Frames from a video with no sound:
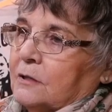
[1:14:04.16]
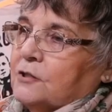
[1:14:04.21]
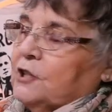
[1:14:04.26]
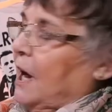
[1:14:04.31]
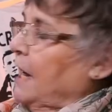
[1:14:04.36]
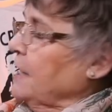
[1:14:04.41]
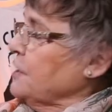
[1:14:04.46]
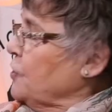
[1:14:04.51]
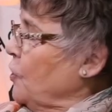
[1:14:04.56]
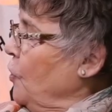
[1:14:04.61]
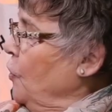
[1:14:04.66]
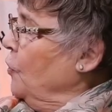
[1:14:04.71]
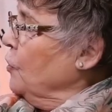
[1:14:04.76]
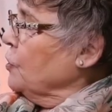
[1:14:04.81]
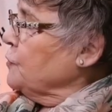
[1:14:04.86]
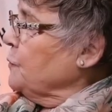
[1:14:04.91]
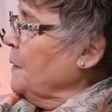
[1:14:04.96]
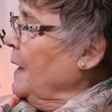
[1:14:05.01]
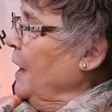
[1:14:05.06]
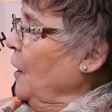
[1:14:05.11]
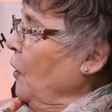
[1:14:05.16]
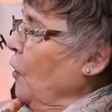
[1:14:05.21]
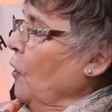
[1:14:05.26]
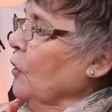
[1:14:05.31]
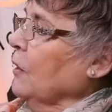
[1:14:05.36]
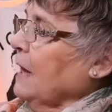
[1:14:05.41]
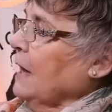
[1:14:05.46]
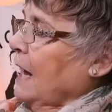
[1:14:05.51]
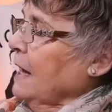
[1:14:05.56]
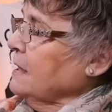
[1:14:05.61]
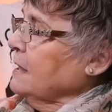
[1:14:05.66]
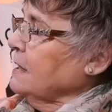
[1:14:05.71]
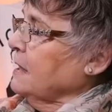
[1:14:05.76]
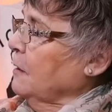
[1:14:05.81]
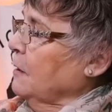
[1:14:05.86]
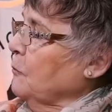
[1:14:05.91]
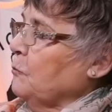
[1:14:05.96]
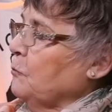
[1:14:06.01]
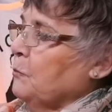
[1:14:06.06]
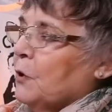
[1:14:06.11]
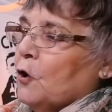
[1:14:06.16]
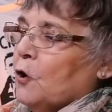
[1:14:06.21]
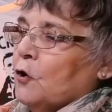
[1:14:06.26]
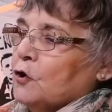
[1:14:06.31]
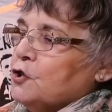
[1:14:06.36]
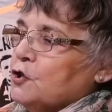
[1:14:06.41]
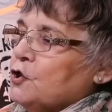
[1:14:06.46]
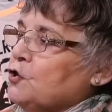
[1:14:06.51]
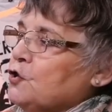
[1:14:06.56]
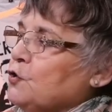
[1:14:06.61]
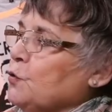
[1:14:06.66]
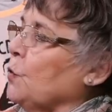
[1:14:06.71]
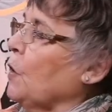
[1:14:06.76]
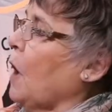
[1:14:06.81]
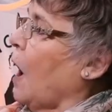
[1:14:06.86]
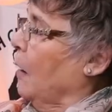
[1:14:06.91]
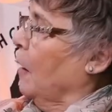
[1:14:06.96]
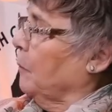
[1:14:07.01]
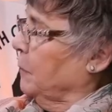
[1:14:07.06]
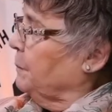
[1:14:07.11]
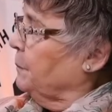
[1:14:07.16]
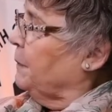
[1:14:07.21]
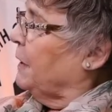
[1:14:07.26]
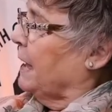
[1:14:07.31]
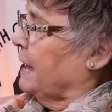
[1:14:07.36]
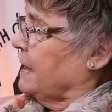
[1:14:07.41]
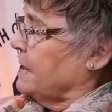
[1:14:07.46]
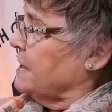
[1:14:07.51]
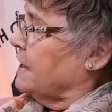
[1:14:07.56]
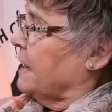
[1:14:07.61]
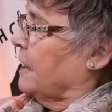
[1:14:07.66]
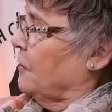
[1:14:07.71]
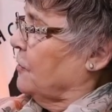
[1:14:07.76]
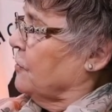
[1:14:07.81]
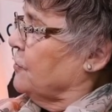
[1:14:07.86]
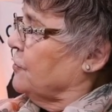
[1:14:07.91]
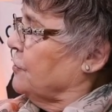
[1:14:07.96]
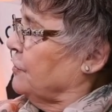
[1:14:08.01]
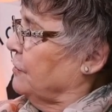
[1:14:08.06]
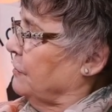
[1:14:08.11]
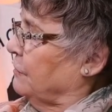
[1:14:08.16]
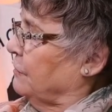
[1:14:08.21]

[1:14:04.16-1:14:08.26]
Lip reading: Giant's Causeway, all that. Because it's so commonplace to us.